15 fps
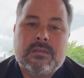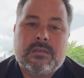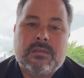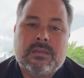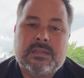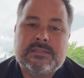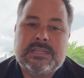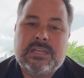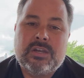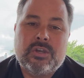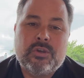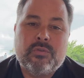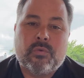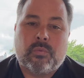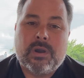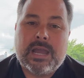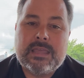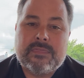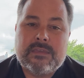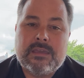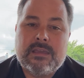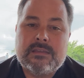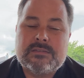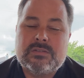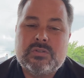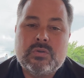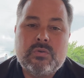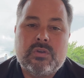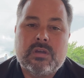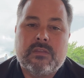Continue to do the right things,
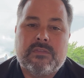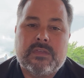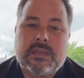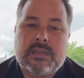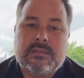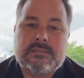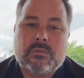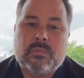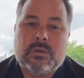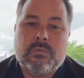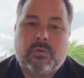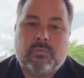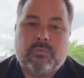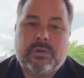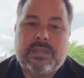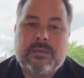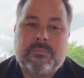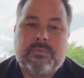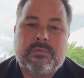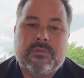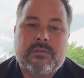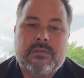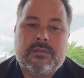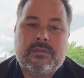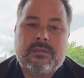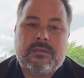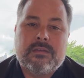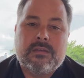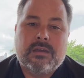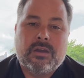do good things, and we will reap
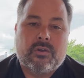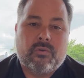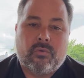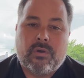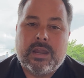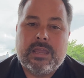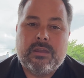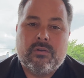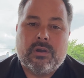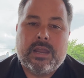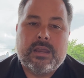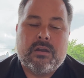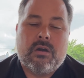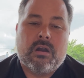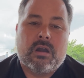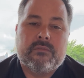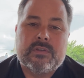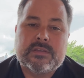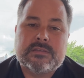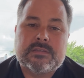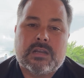a great, great harvest.